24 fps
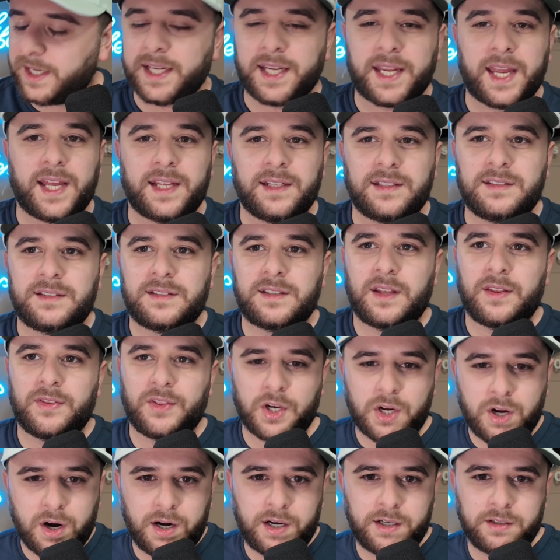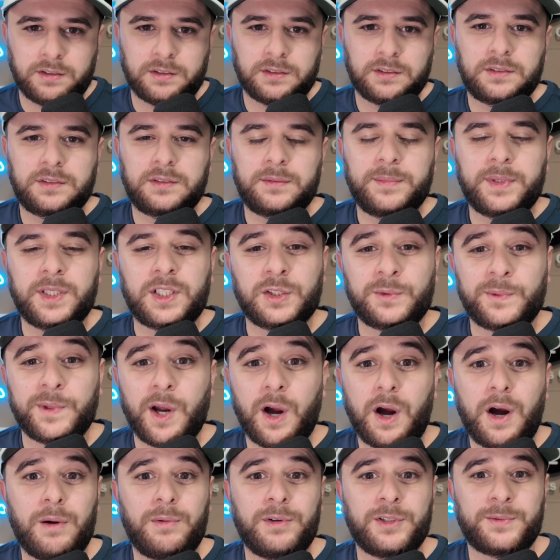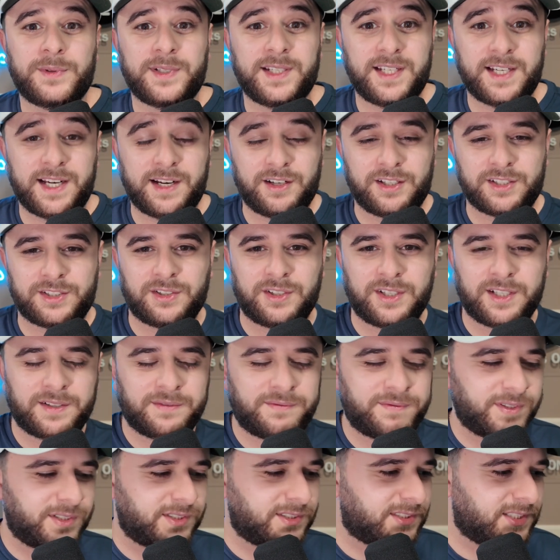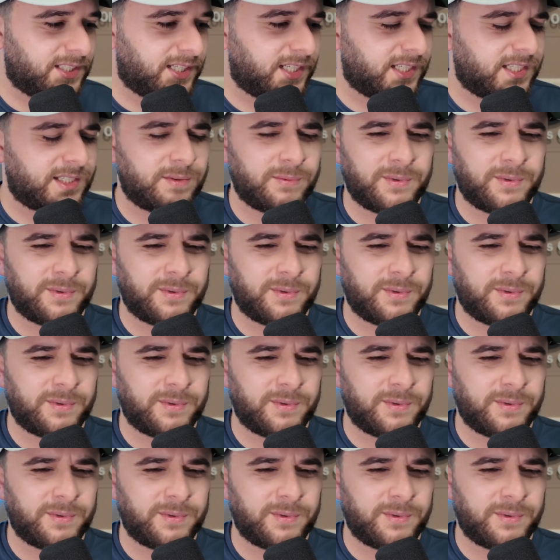against the Cardinals because we always win in Arizona, it feels like.